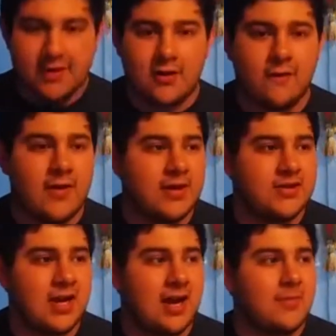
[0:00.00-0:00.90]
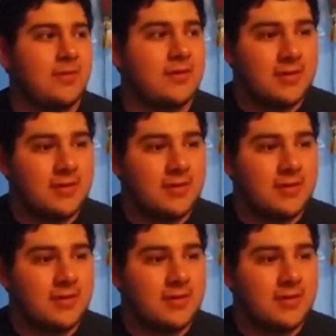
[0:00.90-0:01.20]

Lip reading: Go find a job,